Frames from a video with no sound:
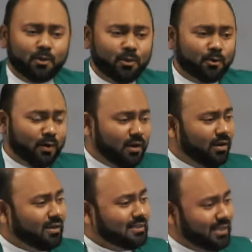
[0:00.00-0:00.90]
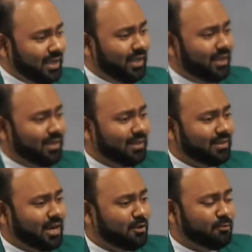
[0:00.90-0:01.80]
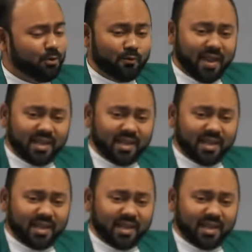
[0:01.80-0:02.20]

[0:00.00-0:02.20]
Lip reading: you will see that if you